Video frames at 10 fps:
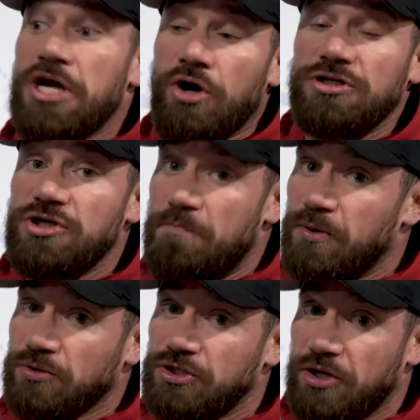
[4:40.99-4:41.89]
Also
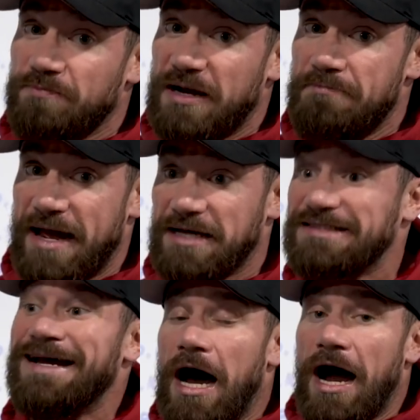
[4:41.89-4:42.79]
builds a good bit of
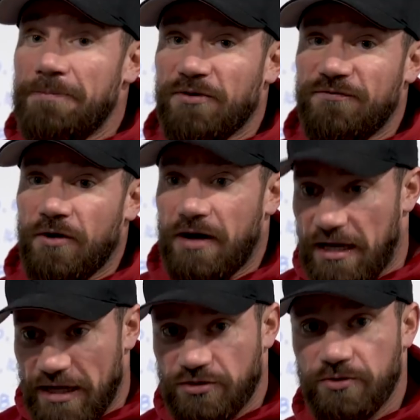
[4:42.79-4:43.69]
mass. I prefer it.
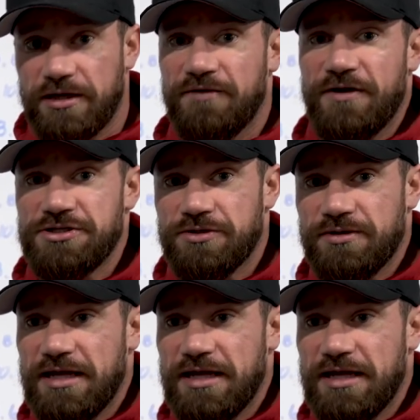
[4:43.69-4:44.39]
I like doing conventional